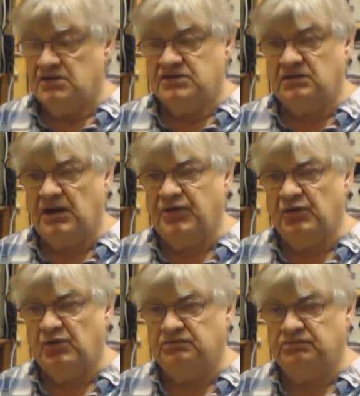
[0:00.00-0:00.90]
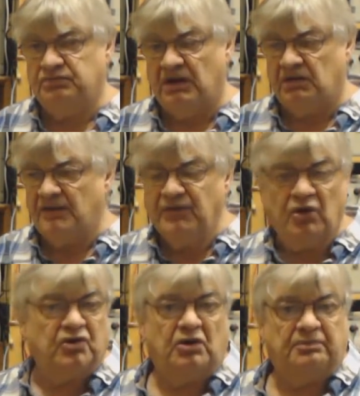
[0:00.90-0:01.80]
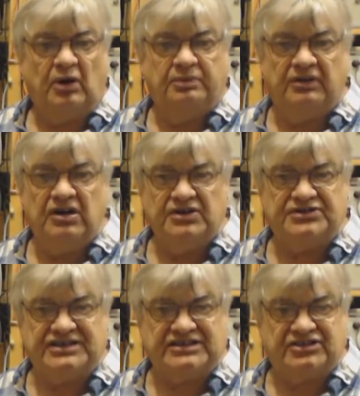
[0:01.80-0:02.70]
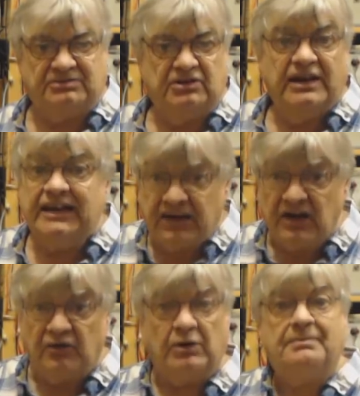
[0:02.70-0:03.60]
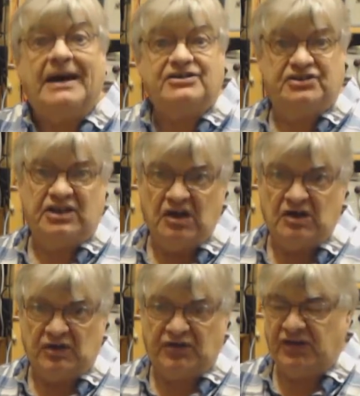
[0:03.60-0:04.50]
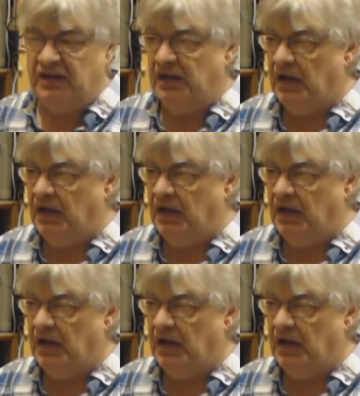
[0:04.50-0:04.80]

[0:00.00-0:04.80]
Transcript: So I thought, well, I've not got a proper earth system. You need an earth. We're back to the earth.